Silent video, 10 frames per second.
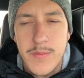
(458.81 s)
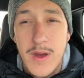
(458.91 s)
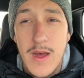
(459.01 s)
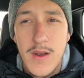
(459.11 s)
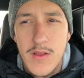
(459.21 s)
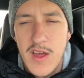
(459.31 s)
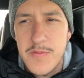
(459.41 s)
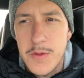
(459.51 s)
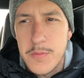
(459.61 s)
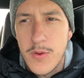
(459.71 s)
But a lot of
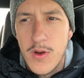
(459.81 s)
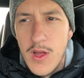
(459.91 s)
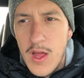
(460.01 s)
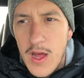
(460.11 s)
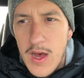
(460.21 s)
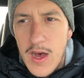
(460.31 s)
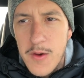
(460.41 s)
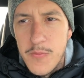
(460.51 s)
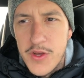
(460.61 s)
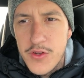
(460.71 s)
people,
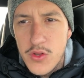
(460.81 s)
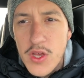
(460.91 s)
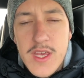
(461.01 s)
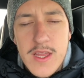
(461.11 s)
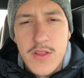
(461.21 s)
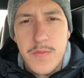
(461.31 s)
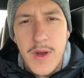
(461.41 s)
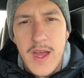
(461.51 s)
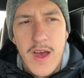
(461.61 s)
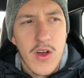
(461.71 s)
when they're looking to
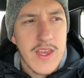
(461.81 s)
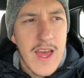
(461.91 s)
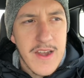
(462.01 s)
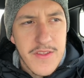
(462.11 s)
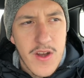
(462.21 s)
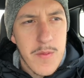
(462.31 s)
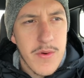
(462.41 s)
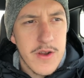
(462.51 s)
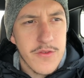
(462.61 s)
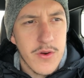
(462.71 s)
buy a Hellcat and they are
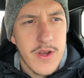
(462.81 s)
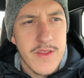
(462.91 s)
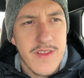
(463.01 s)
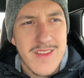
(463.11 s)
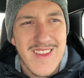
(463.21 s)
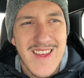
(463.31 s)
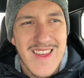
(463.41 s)
price oriented,